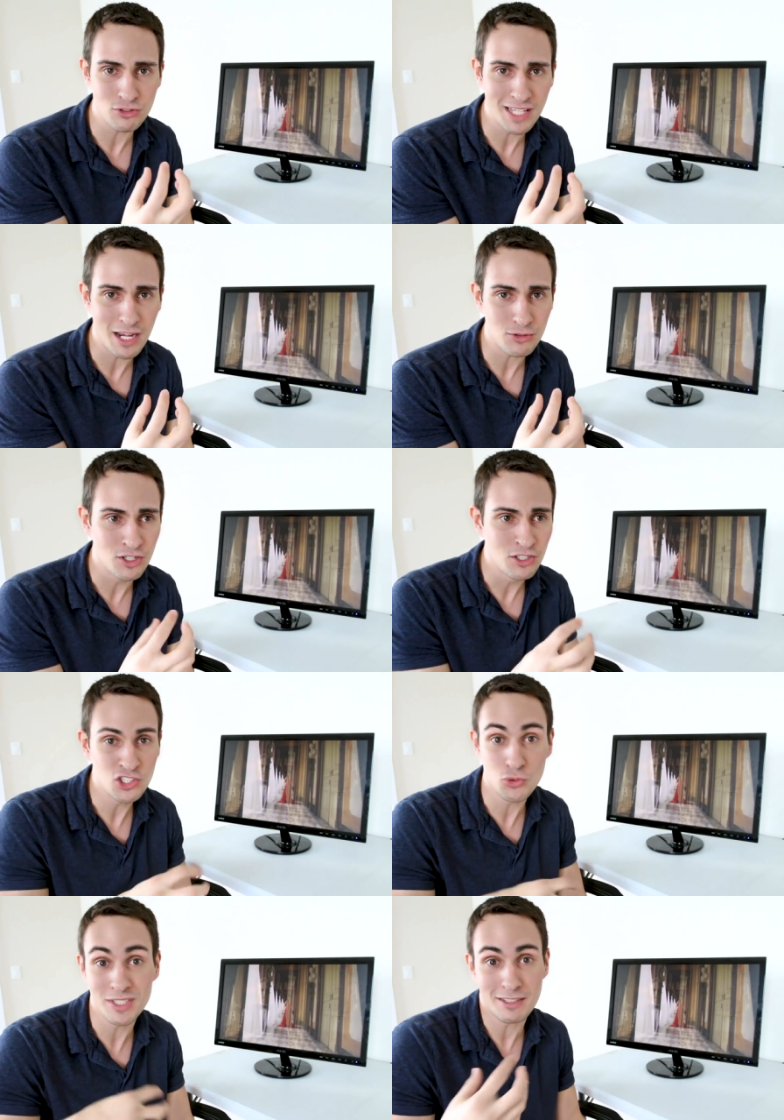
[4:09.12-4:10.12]
those sounds,
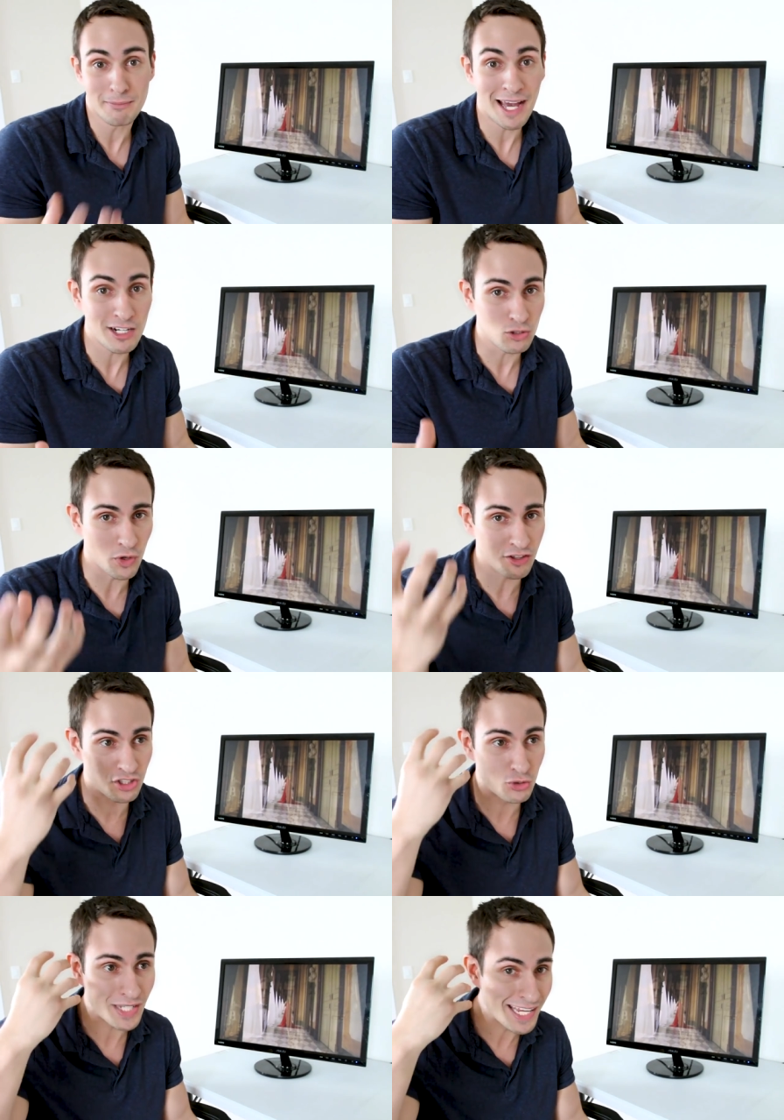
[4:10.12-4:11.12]
so it doesn't matter whether
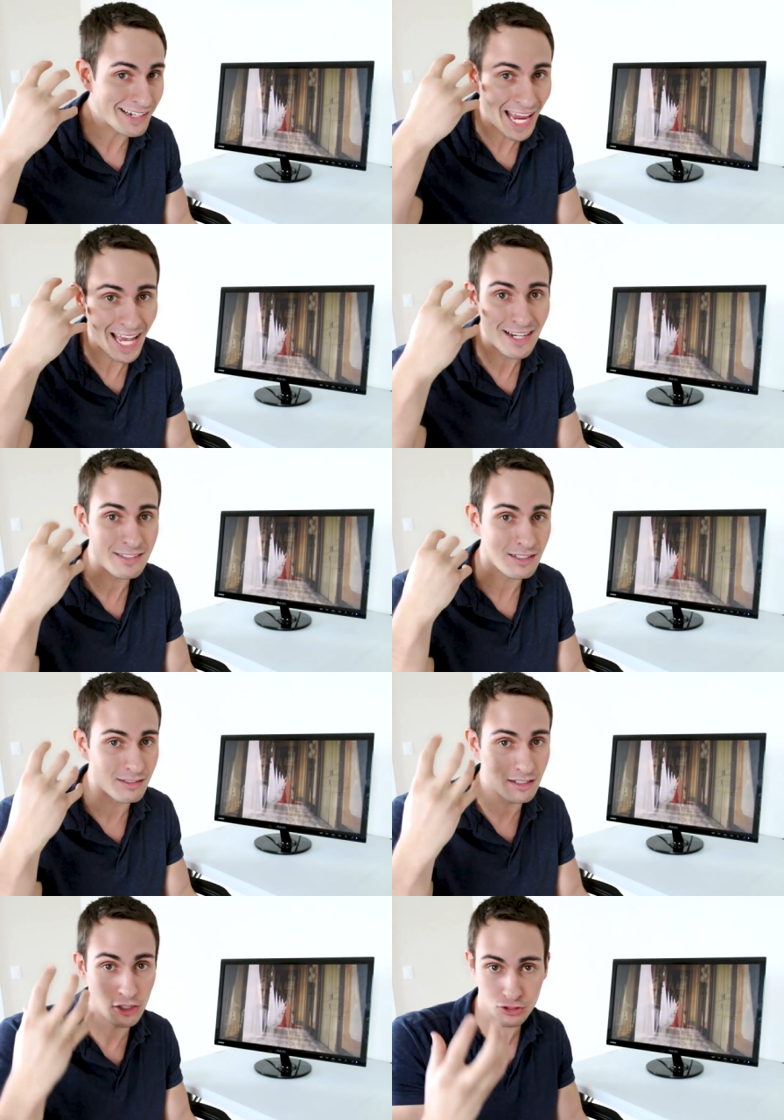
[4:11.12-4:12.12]
you can't
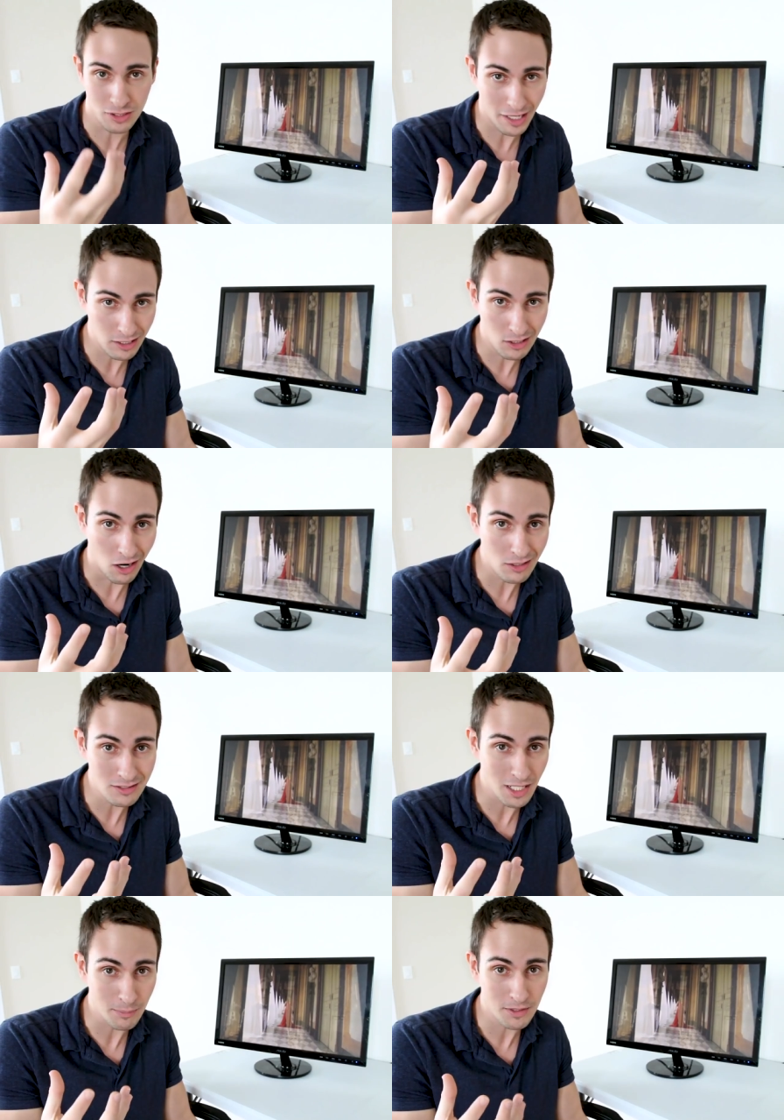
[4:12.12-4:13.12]
access the underlying
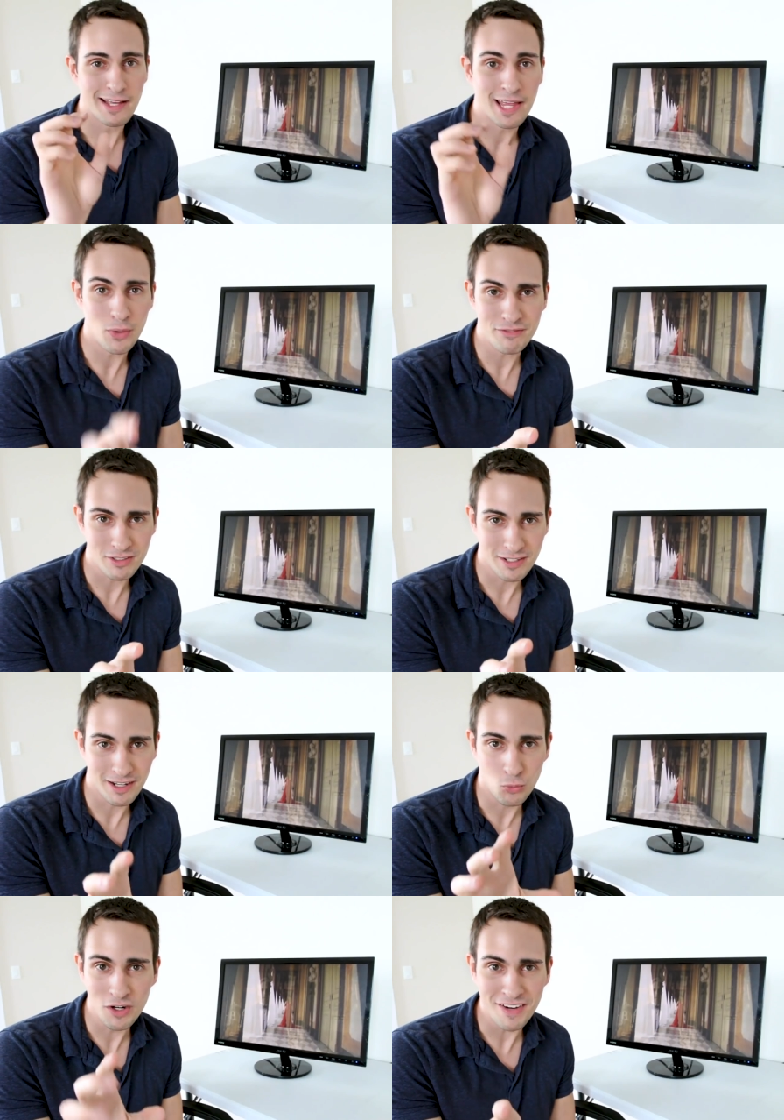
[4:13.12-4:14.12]
concept. However,
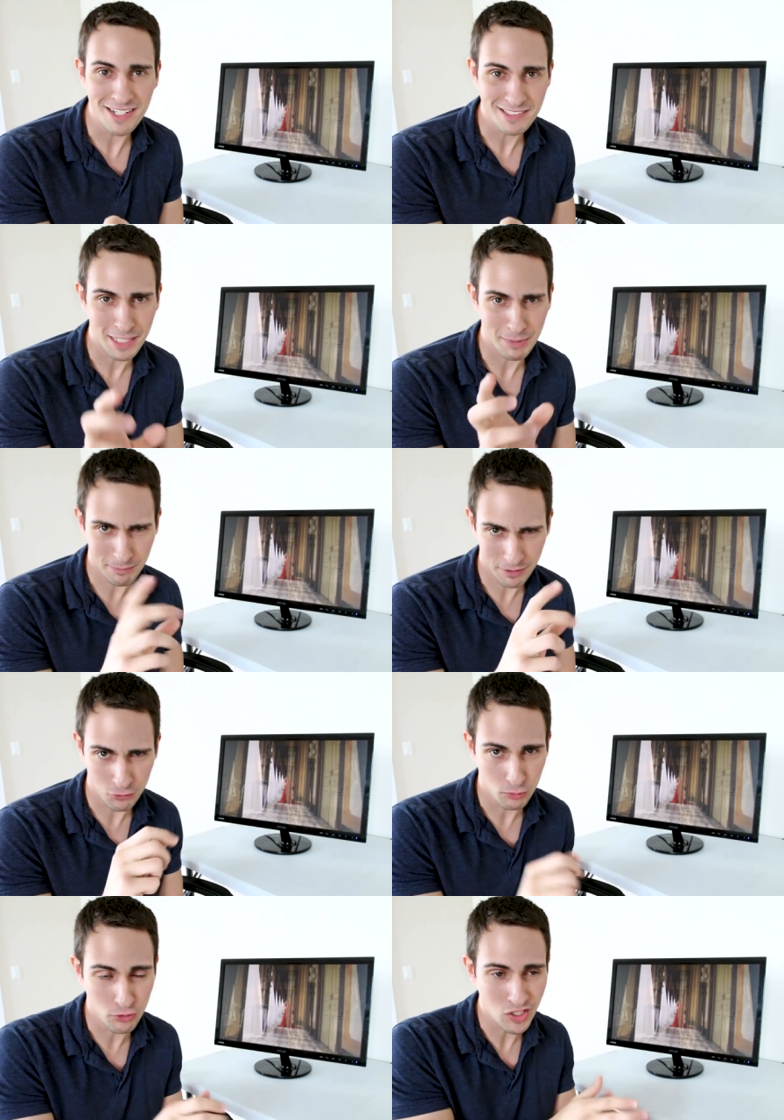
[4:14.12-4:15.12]
uh, one final tidbit
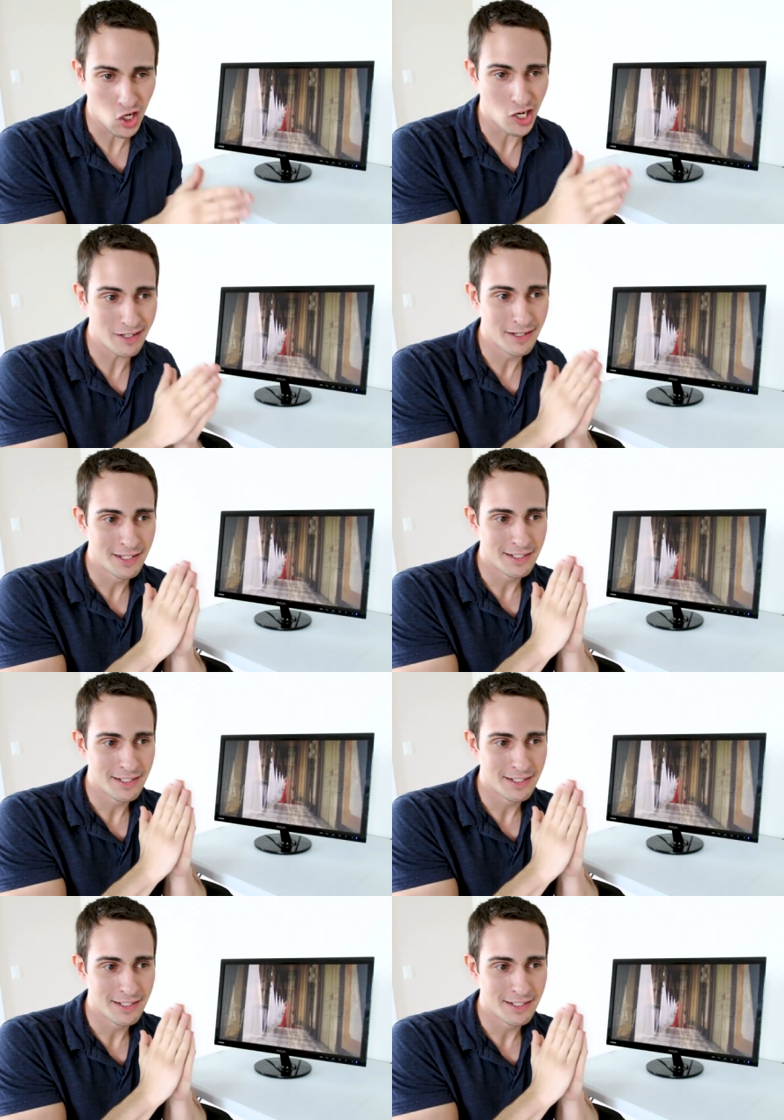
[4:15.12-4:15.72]
before moving on.